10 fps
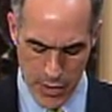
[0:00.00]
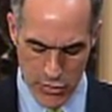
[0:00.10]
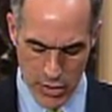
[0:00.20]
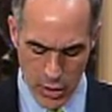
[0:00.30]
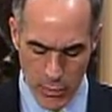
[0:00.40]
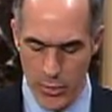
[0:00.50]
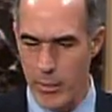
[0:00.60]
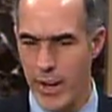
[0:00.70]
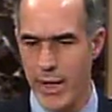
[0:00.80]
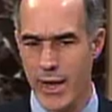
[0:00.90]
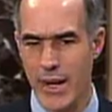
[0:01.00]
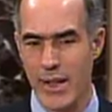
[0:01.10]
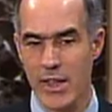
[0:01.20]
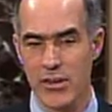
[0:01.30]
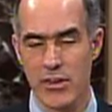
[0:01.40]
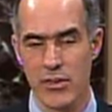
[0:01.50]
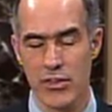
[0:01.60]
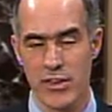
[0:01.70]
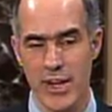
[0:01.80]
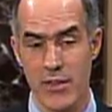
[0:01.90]
So I hope that my colleagues and their
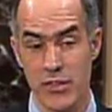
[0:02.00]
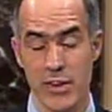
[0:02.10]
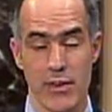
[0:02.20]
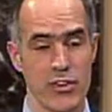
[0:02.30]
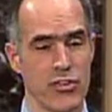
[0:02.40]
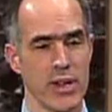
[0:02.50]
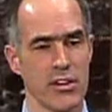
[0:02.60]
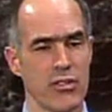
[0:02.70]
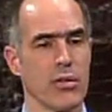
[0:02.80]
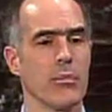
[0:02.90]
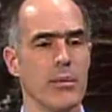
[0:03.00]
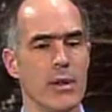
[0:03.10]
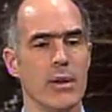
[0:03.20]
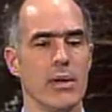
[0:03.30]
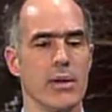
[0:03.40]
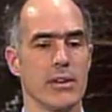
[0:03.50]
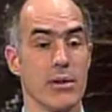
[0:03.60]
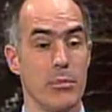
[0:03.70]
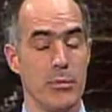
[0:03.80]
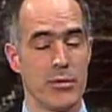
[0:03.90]
staffs have a chance to
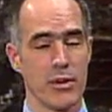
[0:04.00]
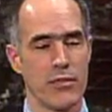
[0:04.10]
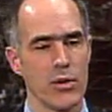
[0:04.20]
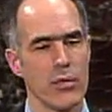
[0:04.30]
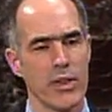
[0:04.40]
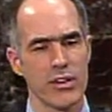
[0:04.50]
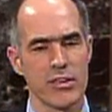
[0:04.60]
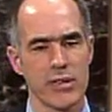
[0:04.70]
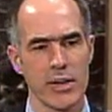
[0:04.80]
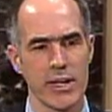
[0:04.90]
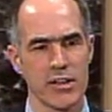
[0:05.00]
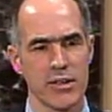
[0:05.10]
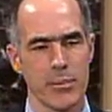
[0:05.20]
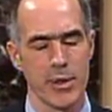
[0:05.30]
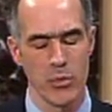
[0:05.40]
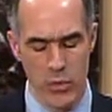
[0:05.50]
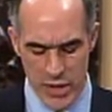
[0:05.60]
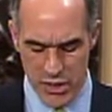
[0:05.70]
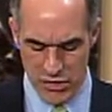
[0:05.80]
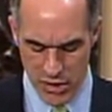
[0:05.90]
view this exhibit,
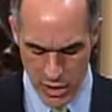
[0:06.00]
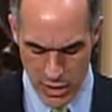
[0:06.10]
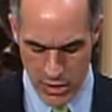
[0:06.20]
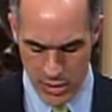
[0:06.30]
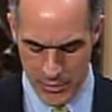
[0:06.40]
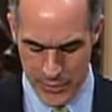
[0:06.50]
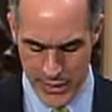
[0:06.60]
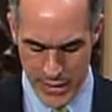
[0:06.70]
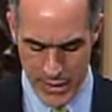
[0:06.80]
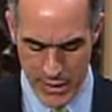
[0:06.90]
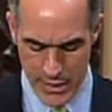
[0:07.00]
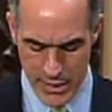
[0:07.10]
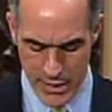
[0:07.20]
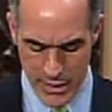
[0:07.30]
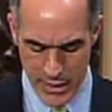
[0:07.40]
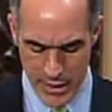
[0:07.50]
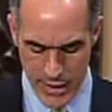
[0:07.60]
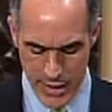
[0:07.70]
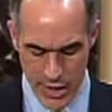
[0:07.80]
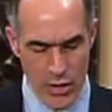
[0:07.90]
Witness to Hunger.
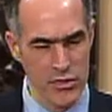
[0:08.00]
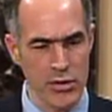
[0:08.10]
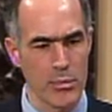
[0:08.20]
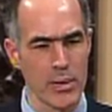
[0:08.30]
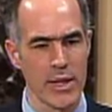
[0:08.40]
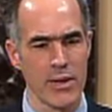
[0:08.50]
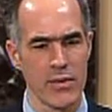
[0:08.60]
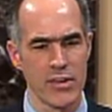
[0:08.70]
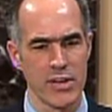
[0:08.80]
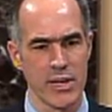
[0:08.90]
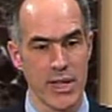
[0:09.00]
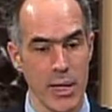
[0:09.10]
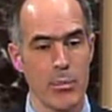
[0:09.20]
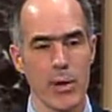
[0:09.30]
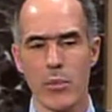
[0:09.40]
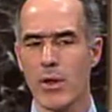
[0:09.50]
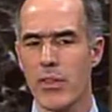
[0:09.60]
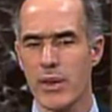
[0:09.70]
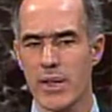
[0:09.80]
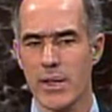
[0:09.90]
And I also believe it's in keeping
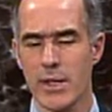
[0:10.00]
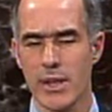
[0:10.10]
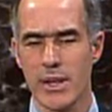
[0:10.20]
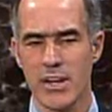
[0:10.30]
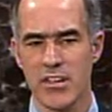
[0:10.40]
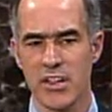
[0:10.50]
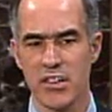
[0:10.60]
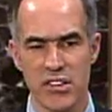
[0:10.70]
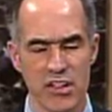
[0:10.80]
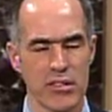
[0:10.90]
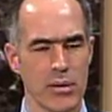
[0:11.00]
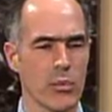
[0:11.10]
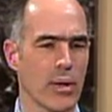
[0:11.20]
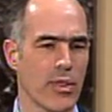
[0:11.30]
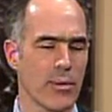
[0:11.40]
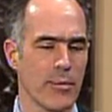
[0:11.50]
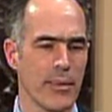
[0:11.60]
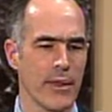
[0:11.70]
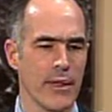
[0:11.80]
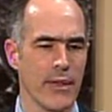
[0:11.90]
with and is consistent with
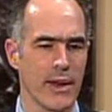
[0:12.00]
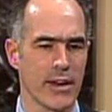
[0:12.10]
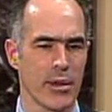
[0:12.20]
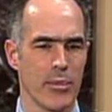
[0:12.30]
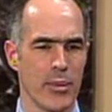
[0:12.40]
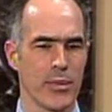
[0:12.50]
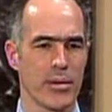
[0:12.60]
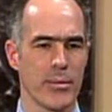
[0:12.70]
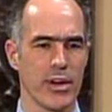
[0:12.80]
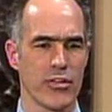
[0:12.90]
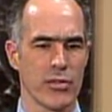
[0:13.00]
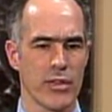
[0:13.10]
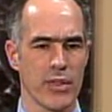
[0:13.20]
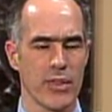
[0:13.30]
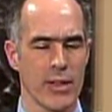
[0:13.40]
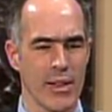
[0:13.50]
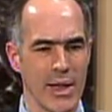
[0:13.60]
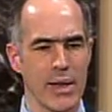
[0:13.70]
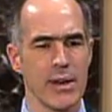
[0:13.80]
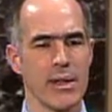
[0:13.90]
that commitment to make sure that the
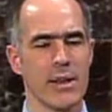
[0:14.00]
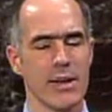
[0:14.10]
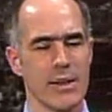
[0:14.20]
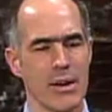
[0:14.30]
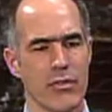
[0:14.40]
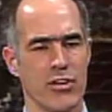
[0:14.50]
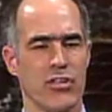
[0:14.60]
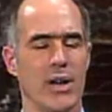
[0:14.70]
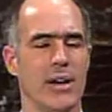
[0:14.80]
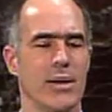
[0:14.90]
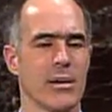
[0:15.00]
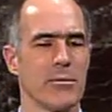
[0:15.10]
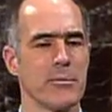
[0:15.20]
light in every child